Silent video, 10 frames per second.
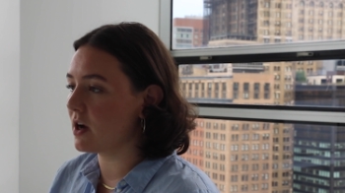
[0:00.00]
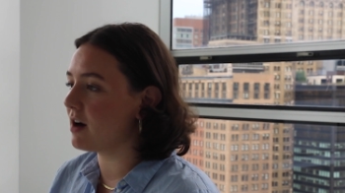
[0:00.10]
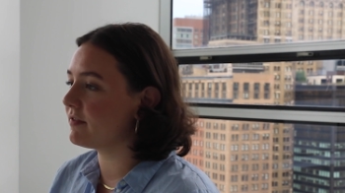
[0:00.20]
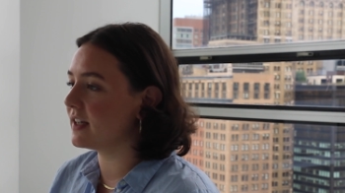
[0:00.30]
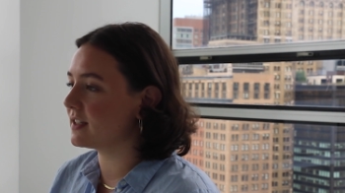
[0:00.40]

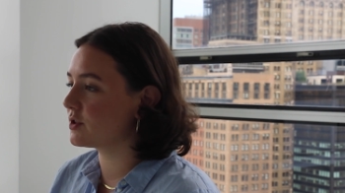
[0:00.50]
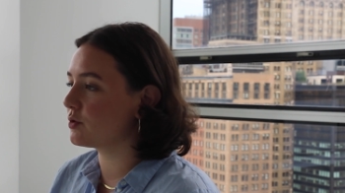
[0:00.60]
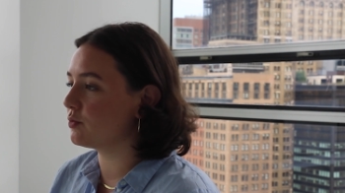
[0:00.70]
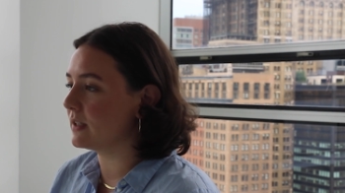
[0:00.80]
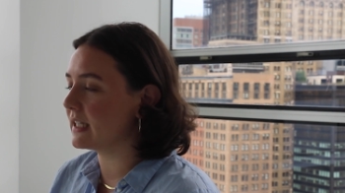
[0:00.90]
office
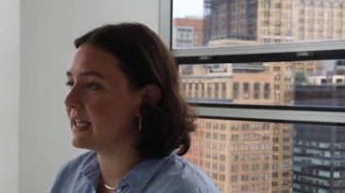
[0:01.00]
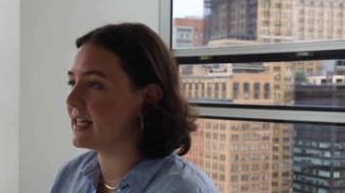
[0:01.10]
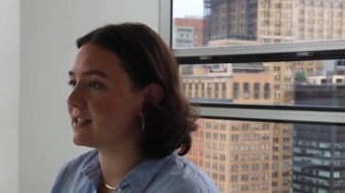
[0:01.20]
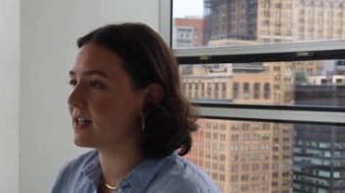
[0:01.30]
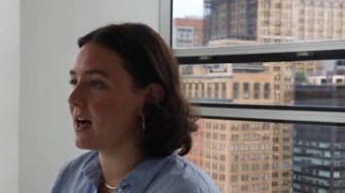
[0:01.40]
really
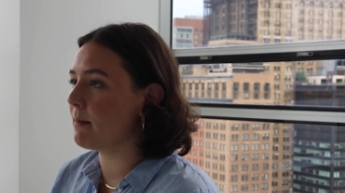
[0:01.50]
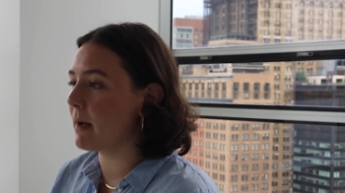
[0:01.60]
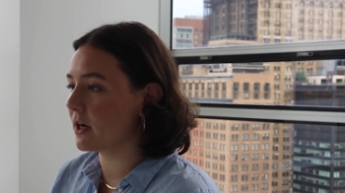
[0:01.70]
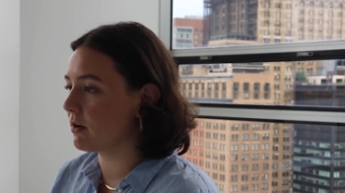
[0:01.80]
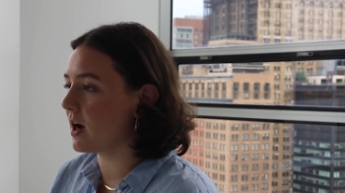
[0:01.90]
is a
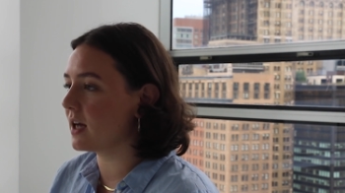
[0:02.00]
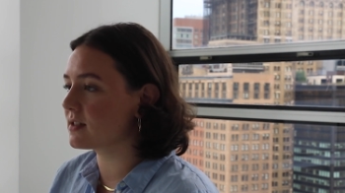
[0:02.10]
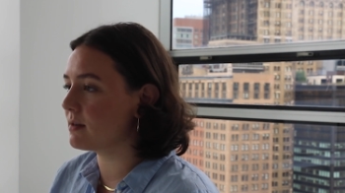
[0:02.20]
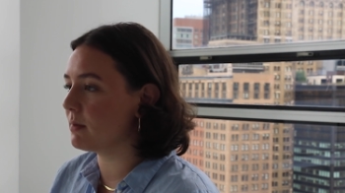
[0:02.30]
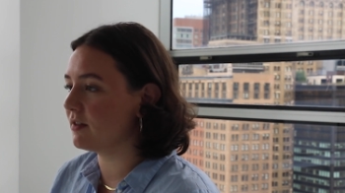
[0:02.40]

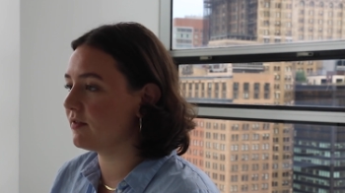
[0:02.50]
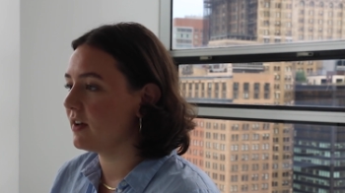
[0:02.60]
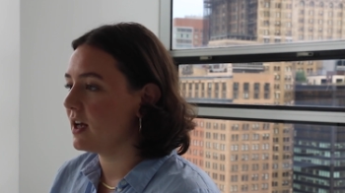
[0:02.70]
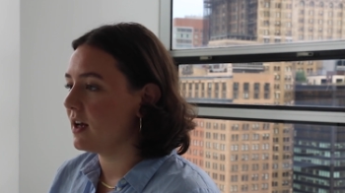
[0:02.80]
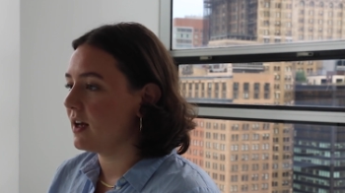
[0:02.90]
microcosm of
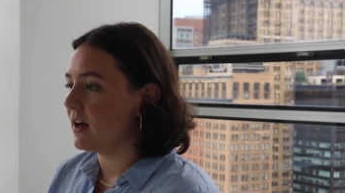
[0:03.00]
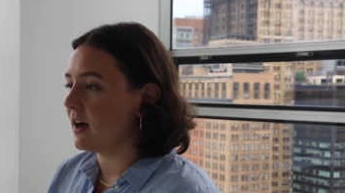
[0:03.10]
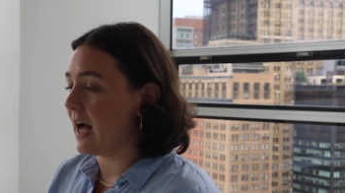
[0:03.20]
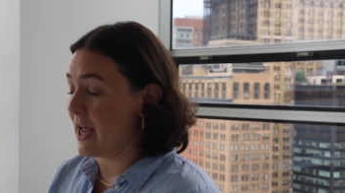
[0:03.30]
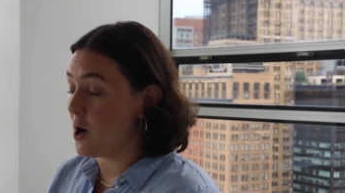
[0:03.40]

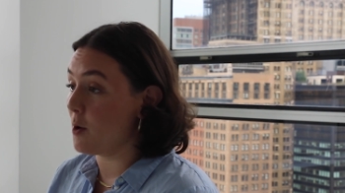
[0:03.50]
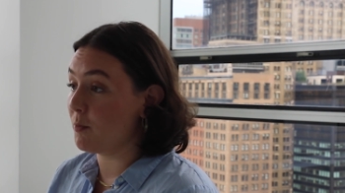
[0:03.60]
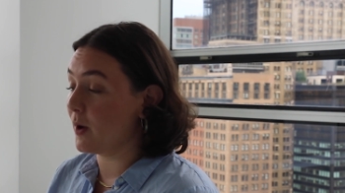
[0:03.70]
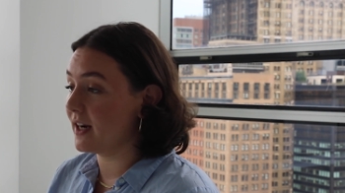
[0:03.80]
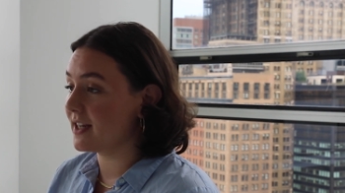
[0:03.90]
I
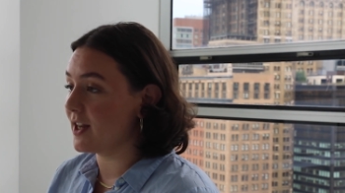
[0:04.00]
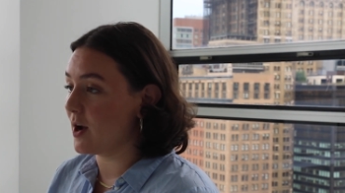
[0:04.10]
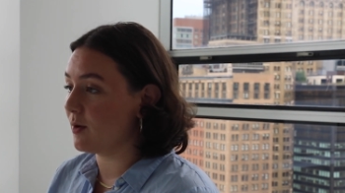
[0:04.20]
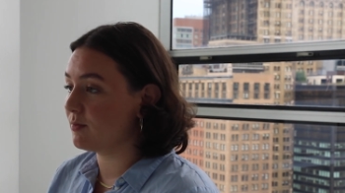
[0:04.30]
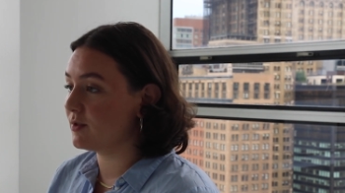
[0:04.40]
hope what you
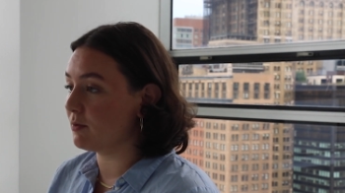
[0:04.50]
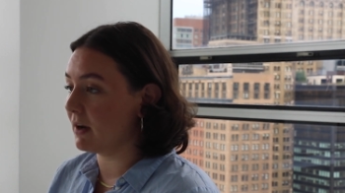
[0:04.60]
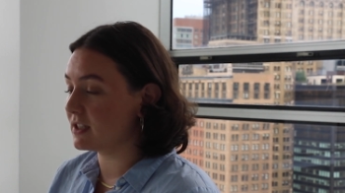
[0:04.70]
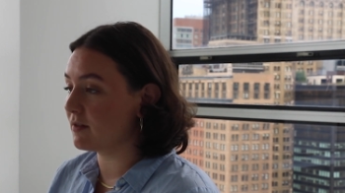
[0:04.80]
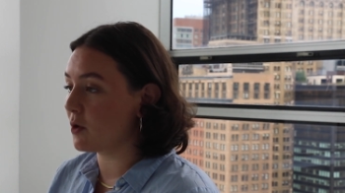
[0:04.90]
know the
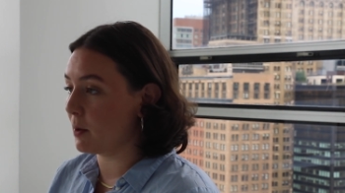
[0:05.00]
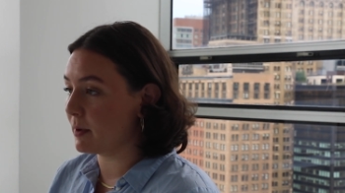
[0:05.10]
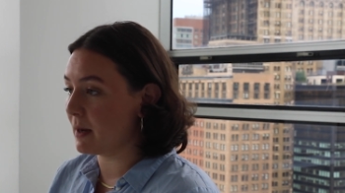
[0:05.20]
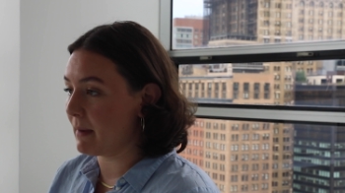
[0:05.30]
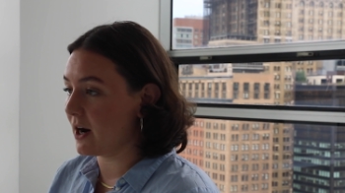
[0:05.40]
rest of
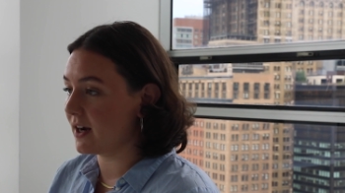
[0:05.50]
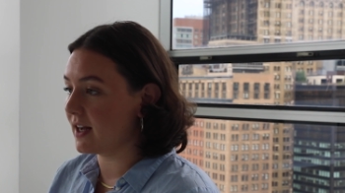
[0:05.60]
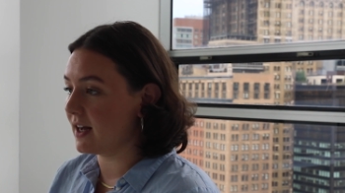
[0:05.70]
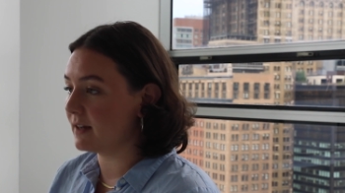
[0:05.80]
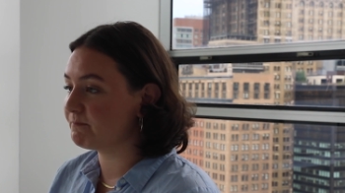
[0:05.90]
corporate
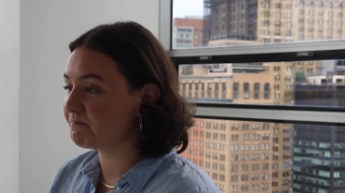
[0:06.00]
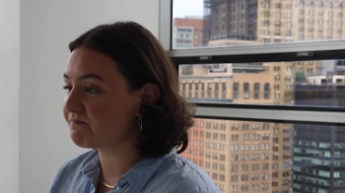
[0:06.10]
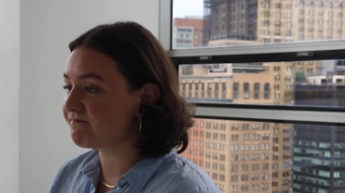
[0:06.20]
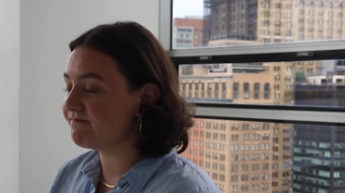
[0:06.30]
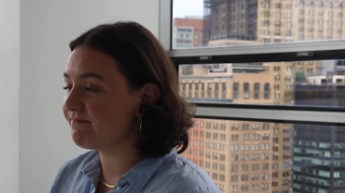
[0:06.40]
America
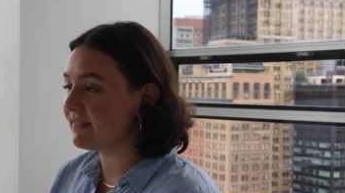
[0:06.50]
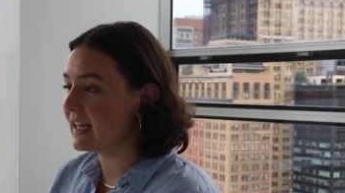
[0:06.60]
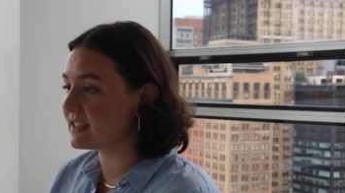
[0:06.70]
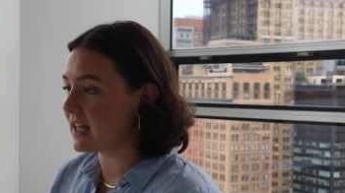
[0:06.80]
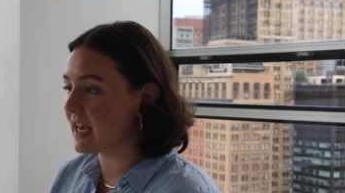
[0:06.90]

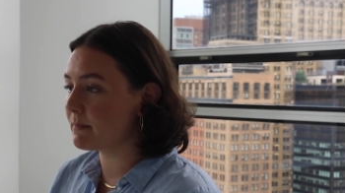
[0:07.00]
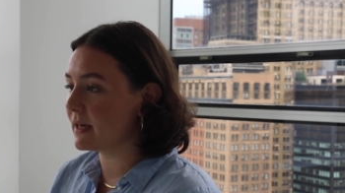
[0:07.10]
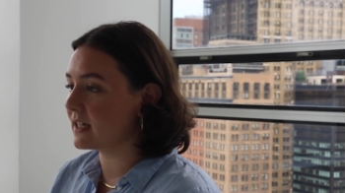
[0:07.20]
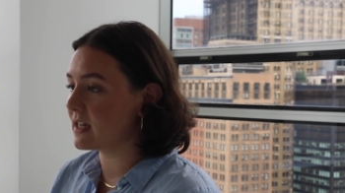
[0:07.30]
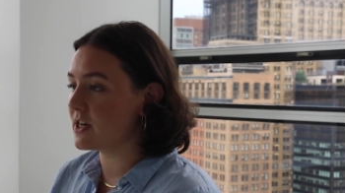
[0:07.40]
is like
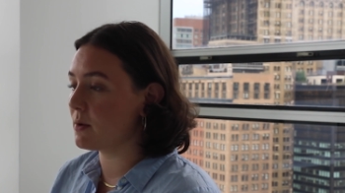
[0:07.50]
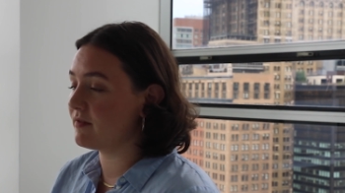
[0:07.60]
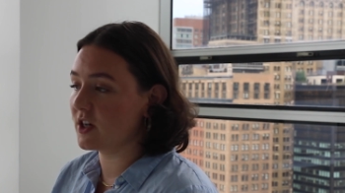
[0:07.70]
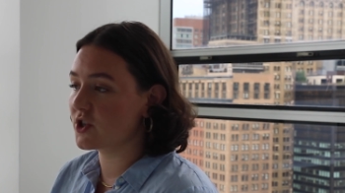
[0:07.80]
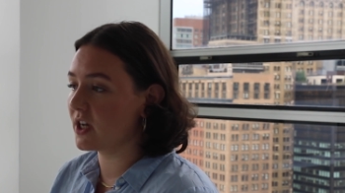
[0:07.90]
because I know
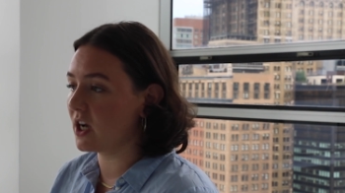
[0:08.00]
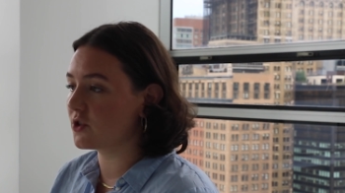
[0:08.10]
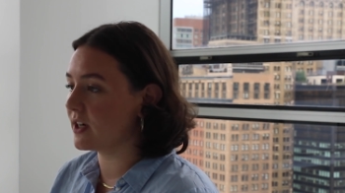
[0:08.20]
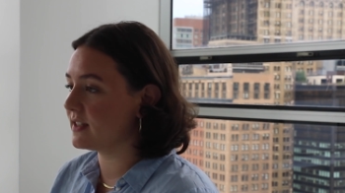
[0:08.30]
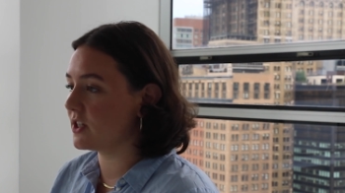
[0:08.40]
eventually I'll
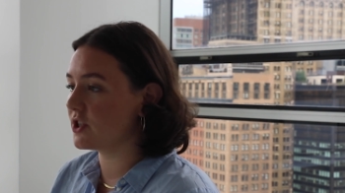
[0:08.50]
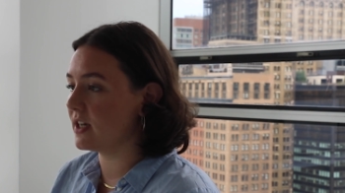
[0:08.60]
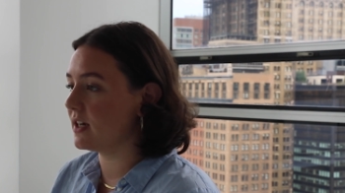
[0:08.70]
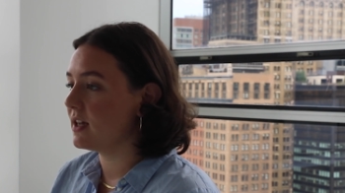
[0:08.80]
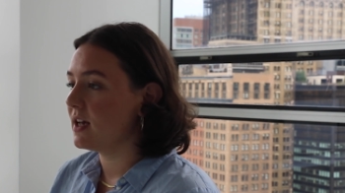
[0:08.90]

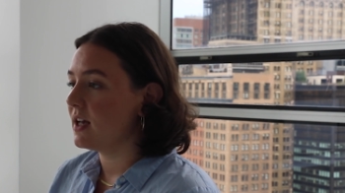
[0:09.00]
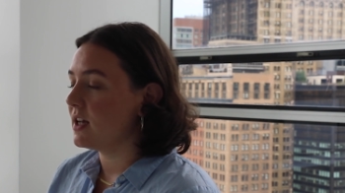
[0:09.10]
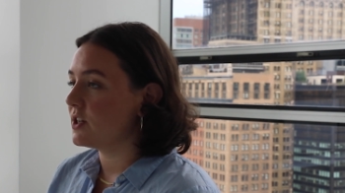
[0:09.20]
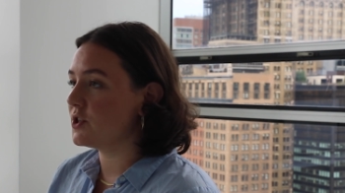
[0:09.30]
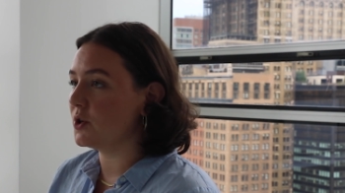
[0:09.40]
transition
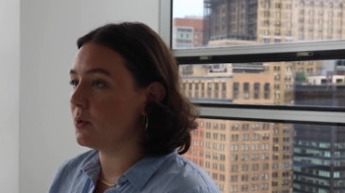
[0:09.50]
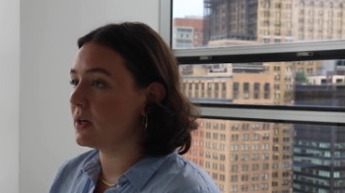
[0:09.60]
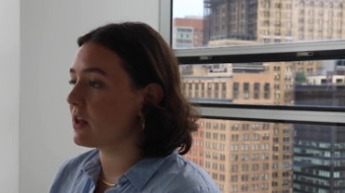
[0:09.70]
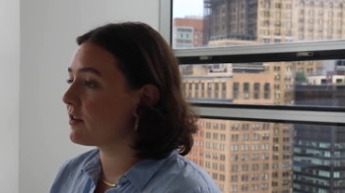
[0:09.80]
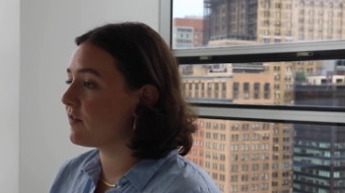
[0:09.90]
to
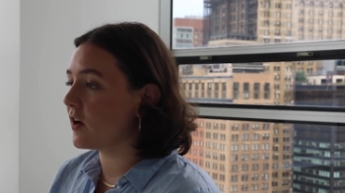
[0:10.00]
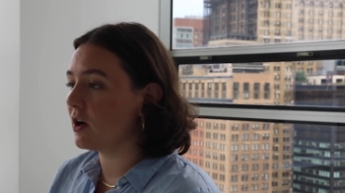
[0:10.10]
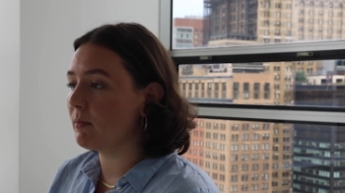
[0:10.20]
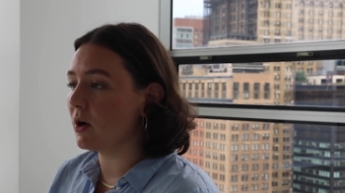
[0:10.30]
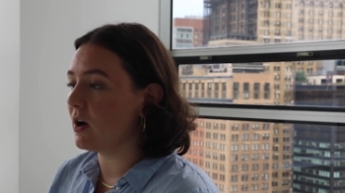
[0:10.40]
another
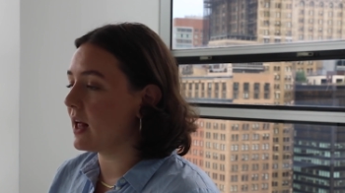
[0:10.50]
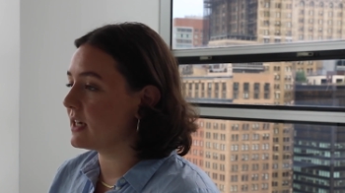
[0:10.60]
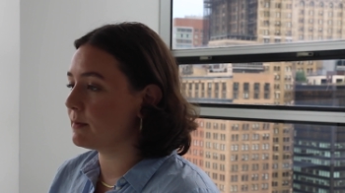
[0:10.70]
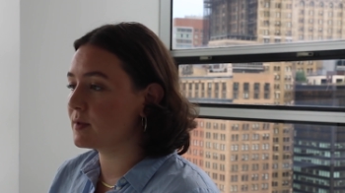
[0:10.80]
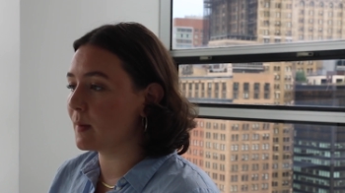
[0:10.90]
firm or I'll
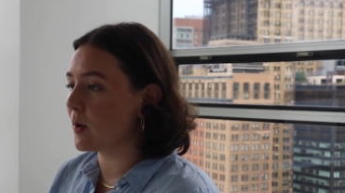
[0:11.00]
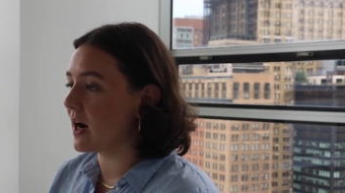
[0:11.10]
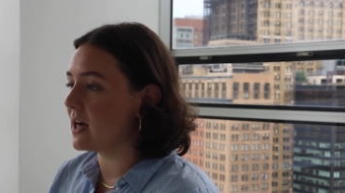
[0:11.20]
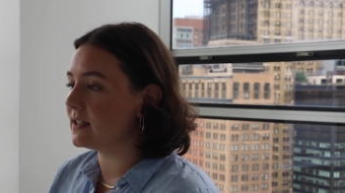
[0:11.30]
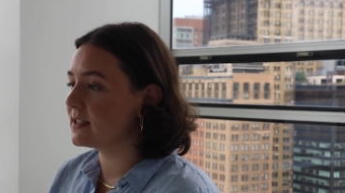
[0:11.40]
end up somewhere
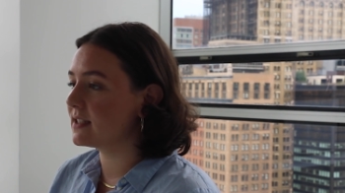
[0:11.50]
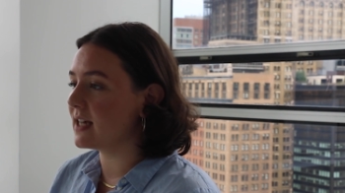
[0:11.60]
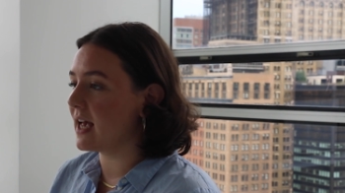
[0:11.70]
else.